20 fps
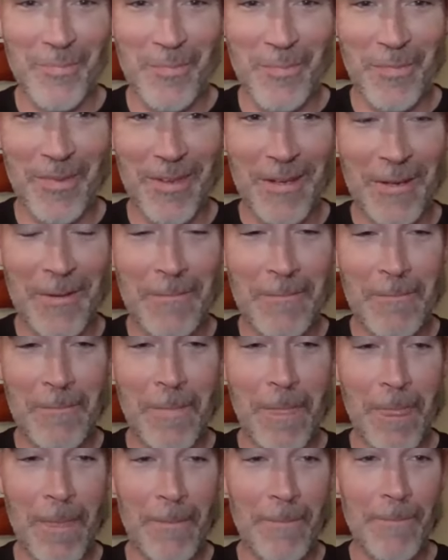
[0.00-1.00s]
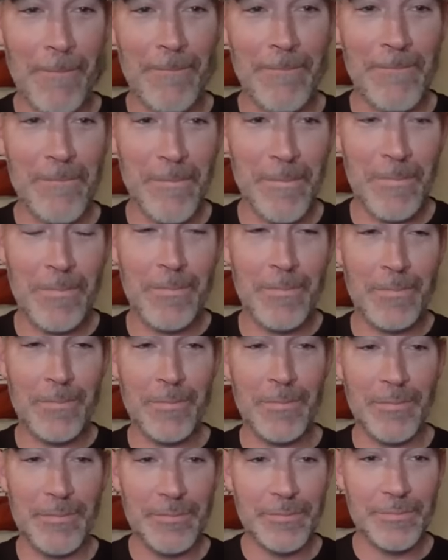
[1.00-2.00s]

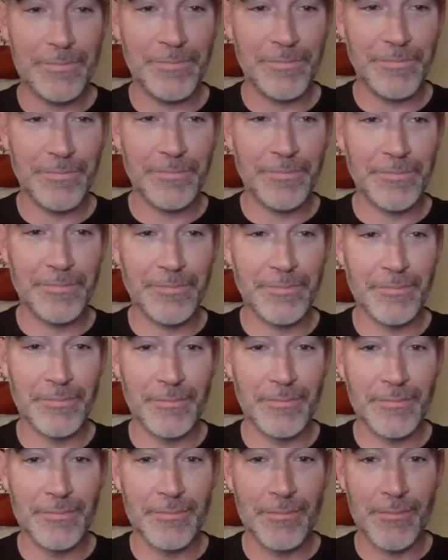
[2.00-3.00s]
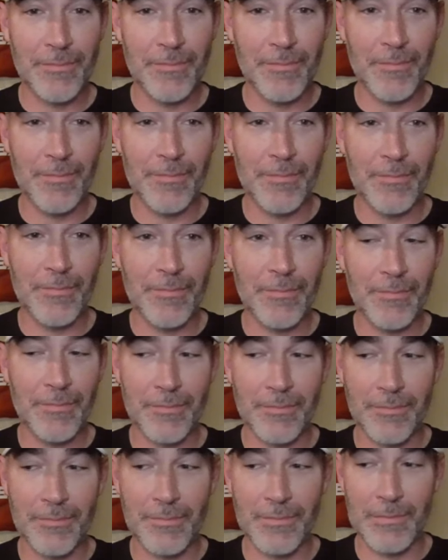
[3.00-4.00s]

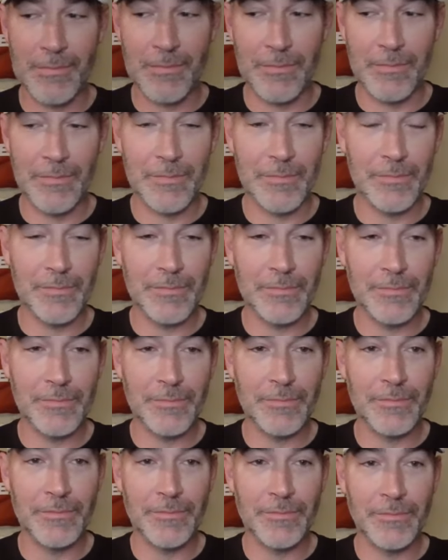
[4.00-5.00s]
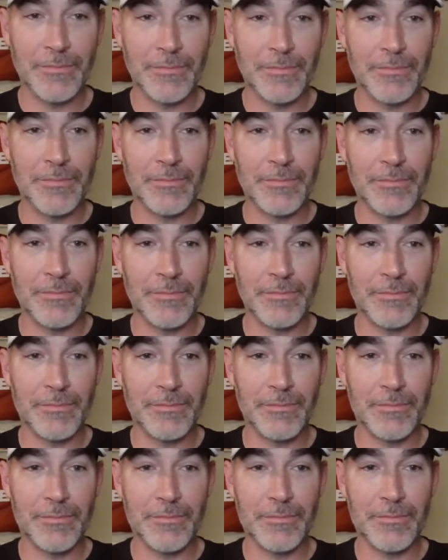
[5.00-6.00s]

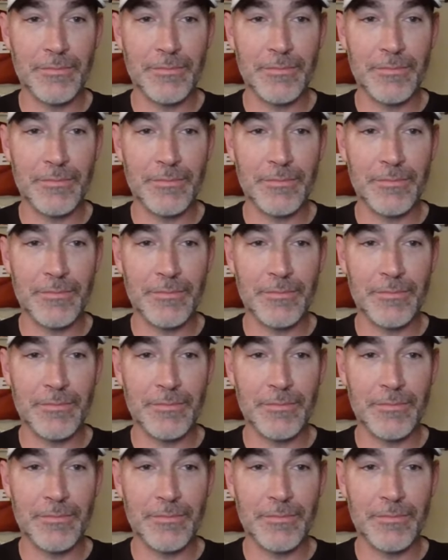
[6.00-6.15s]
No words are spoken by the person on screen.